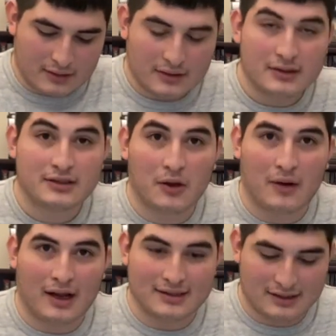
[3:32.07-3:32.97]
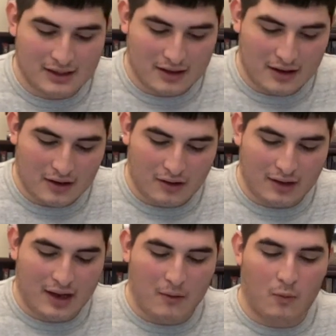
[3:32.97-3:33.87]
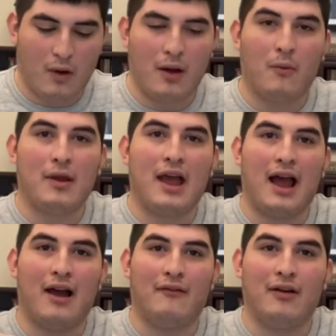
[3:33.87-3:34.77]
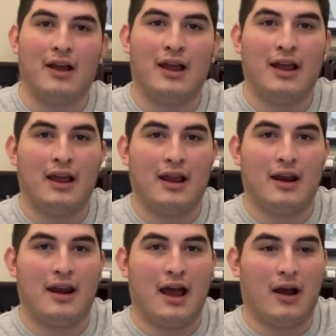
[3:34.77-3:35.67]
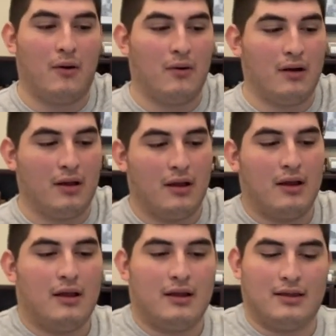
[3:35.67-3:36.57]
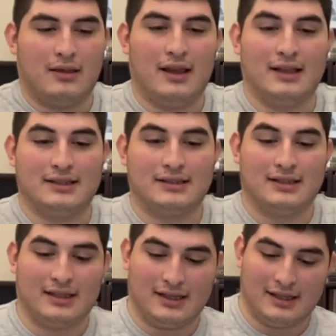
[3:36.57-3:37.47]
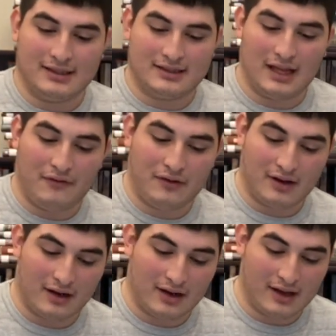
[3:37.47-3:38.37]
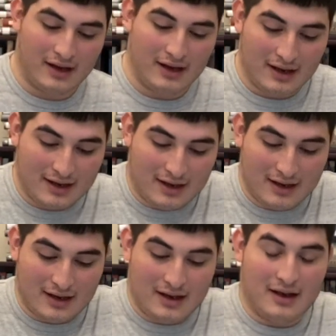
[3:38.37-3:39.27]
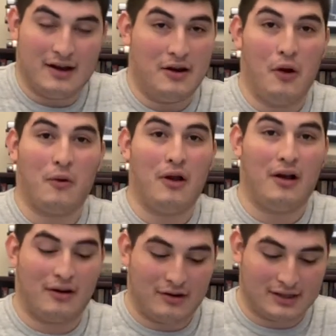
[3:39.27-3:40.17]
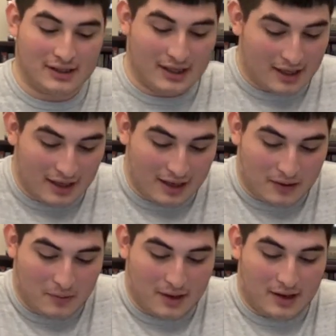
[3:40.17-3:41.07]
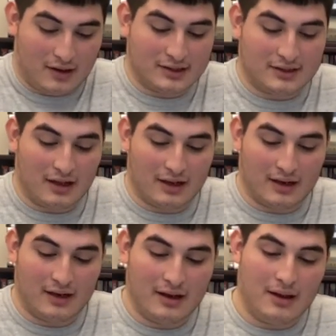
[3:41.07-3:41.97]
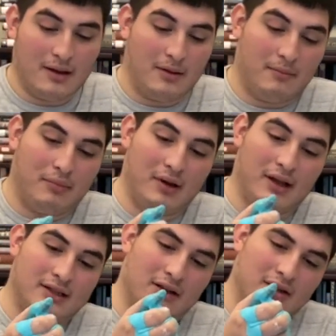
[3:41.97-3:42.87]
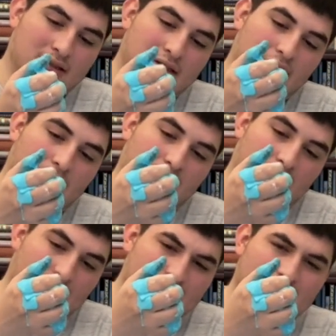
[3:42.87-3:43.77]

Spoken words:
So guys, look at what we have now. This is definitely no longer a liquid, a solid, but it's also is a